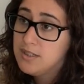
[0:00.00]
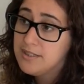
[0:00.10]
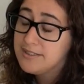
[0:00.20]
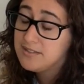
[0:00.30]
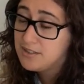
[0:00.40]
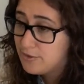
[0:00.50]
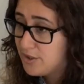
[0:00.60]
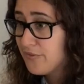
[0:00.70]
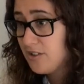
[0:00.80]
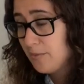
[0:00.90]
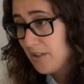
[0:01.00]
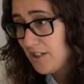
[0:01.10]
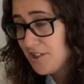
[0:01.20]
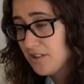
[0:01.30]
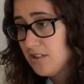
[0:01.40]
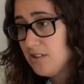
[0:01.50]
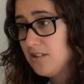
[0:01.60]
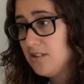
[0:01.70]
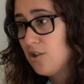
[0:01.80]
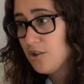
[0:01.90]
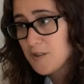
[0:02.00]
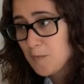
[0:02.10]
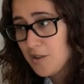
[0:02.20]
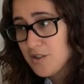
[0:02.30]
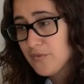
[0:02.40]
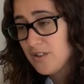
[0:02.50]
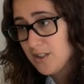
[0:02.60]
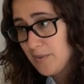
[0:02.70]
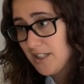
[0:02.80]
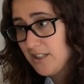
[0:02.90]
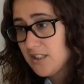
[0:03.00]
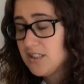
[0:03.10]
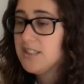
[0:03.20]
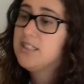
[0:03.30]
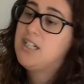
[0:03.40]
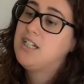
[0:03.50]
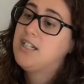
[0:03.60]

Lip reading: the degree of contamination, the hotspots of contamination,